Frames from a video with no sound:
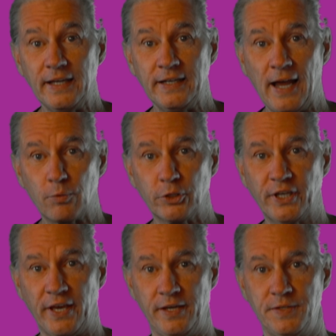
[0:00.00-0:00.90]
In our
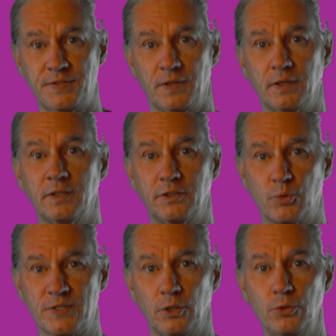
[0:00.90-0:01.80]
case, the
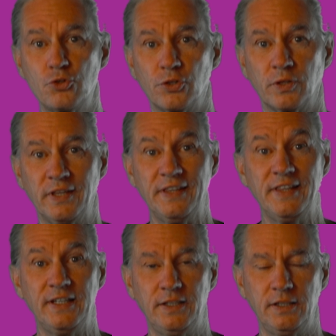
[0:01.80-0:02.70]
resolution
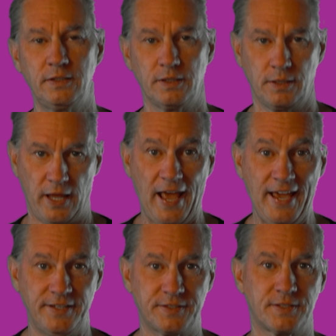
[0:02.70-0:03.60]
needed
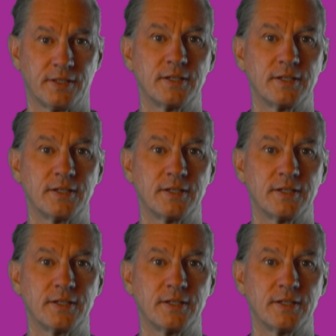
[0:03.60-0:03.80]
8